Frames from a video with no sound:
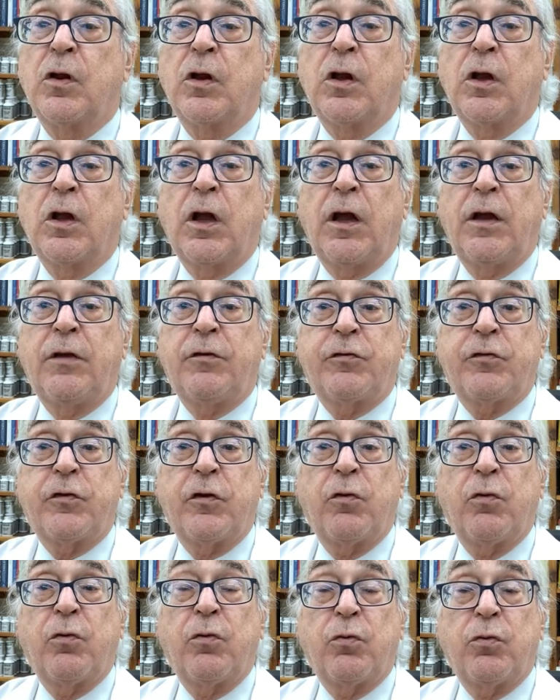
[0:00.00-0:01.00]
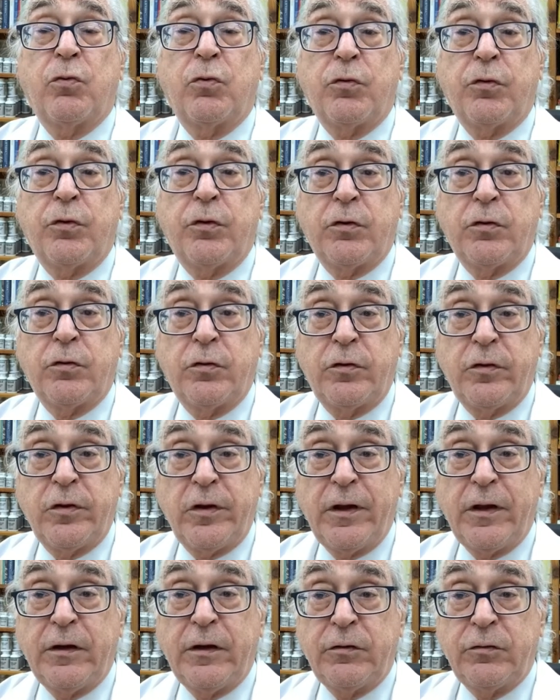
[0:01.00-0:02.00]
And so
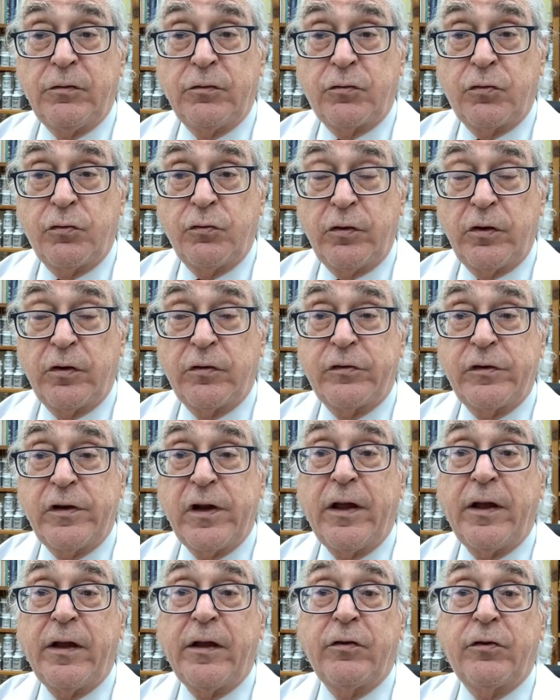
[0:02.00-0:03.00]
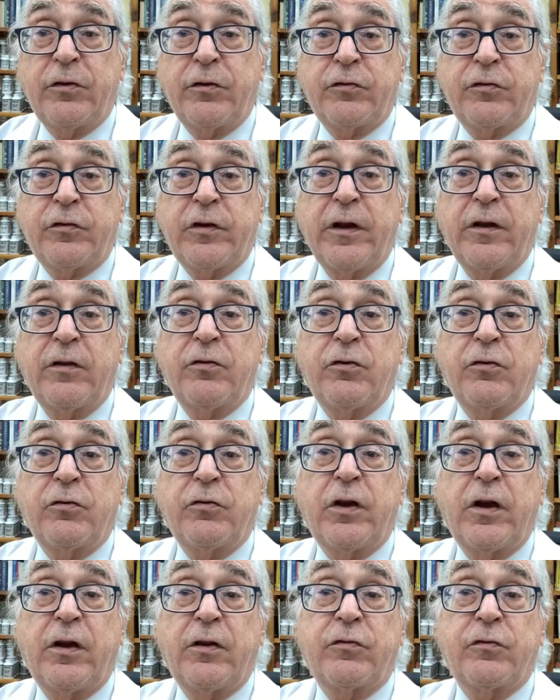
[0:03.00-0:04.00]
the, to this day, the standard
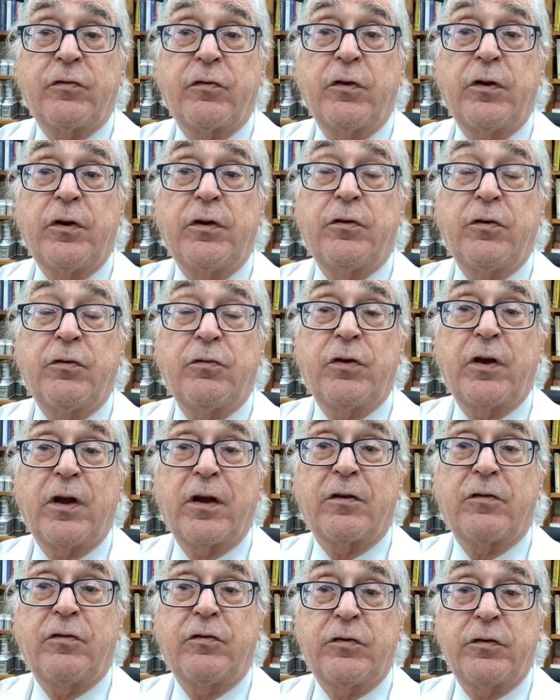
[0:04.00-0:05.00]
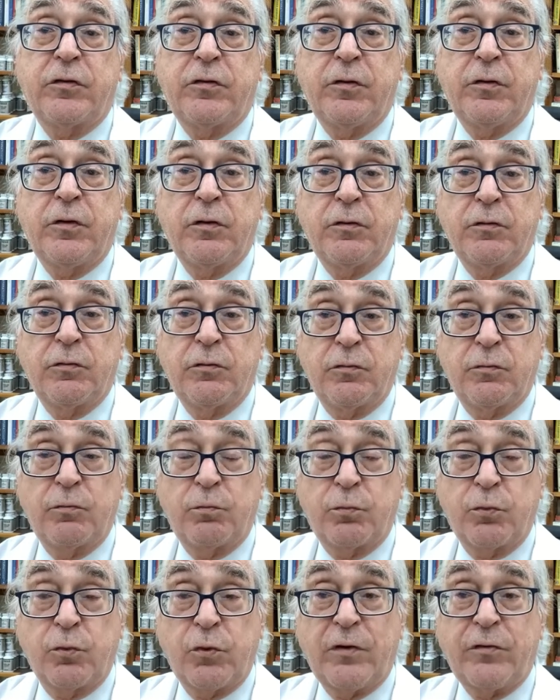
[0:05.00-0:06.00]
test for endotoxin
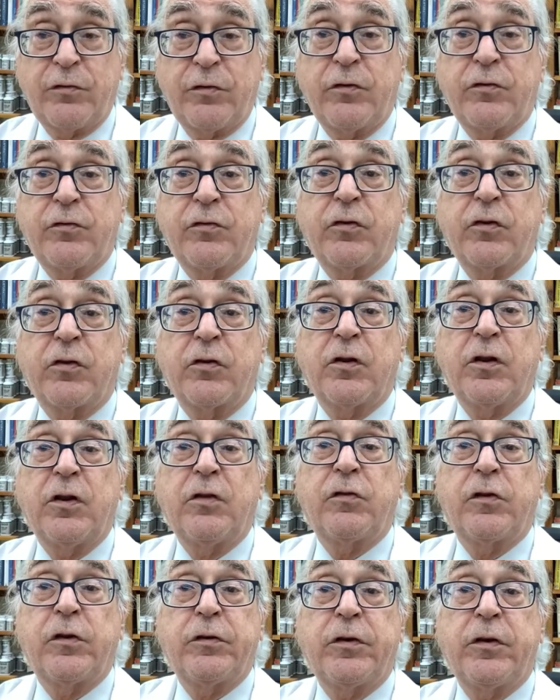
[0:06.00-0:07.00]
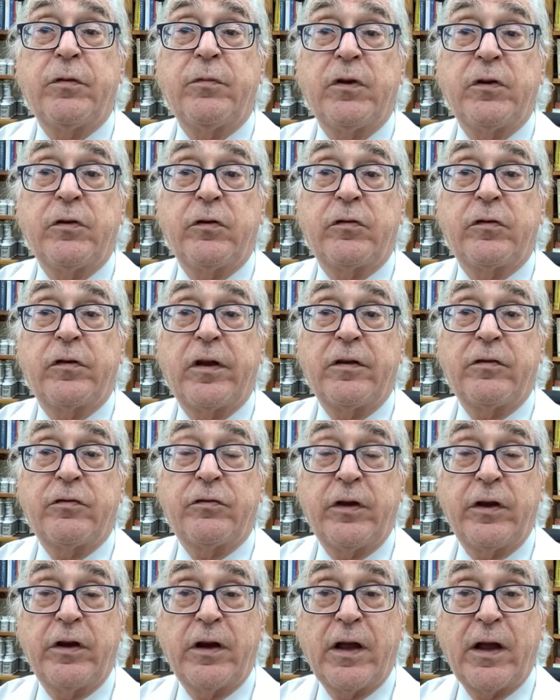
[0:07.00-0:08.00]
presence is the limulus
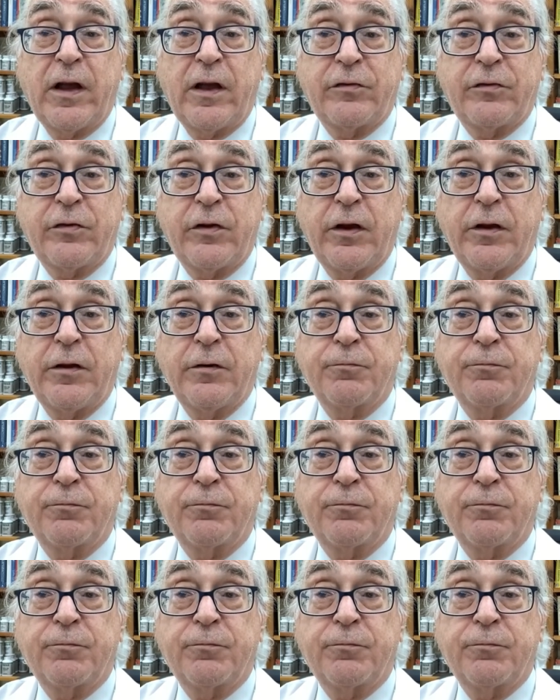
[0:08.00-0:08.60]
lysate assay.